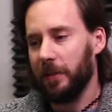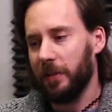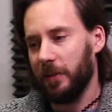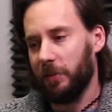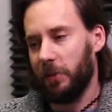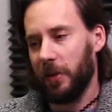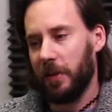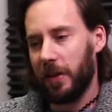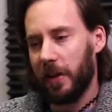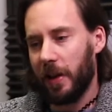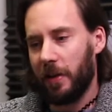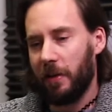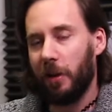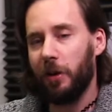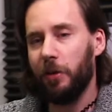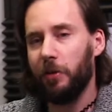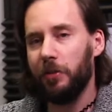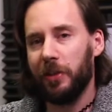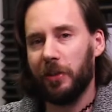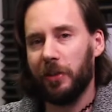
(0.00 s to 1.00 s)
within our
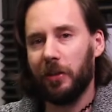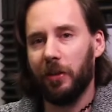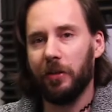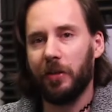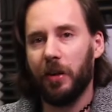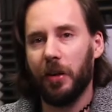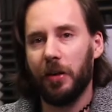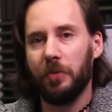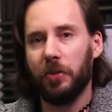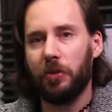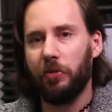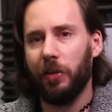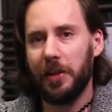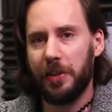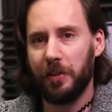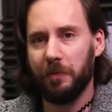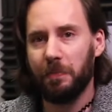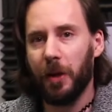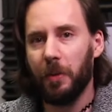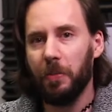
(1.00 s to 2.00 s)
own little kind of
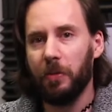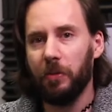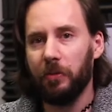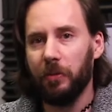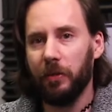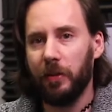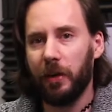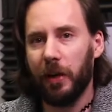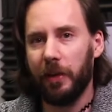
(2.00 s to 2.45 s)
creative bubble,